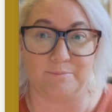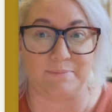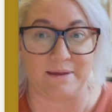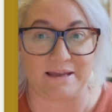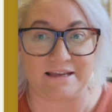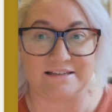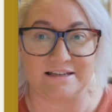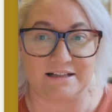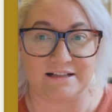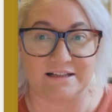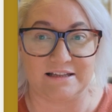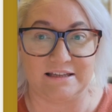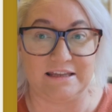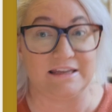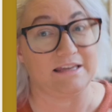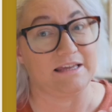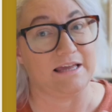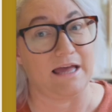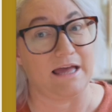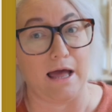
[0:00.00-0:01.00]

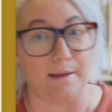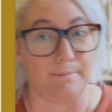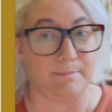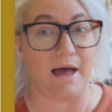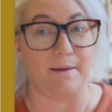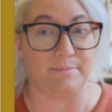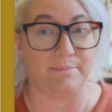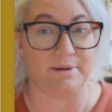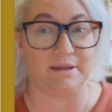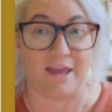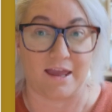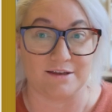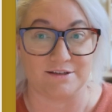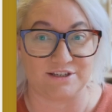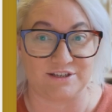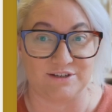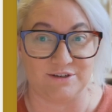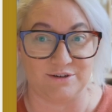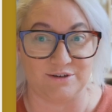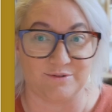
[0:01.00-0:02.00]
basically come up
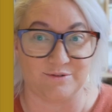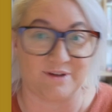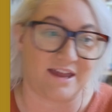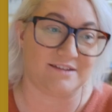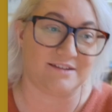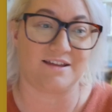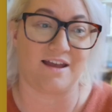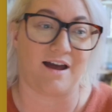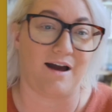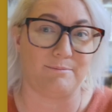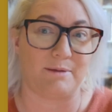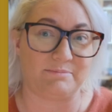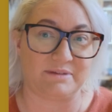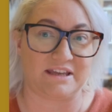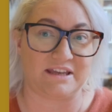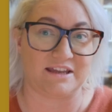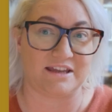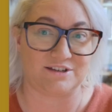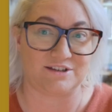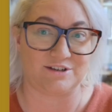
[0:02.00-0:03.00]
against you and come up
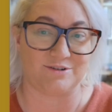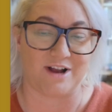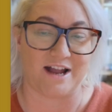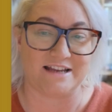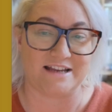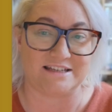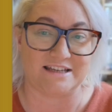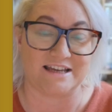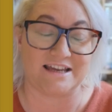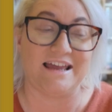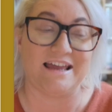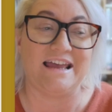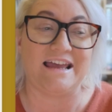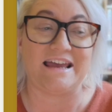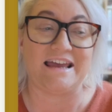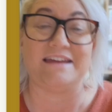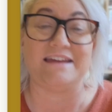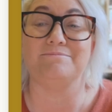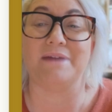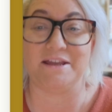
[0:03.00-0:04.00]
against your idea
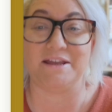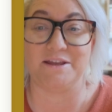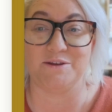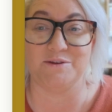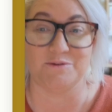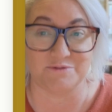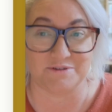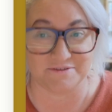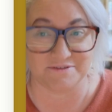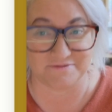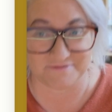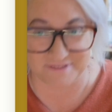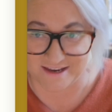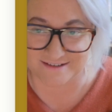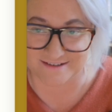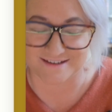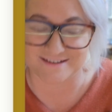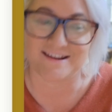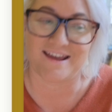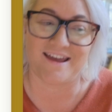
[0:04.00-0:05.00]
and make you
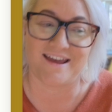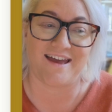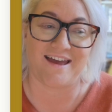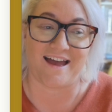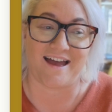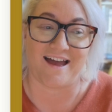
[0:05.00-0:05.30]
defend it.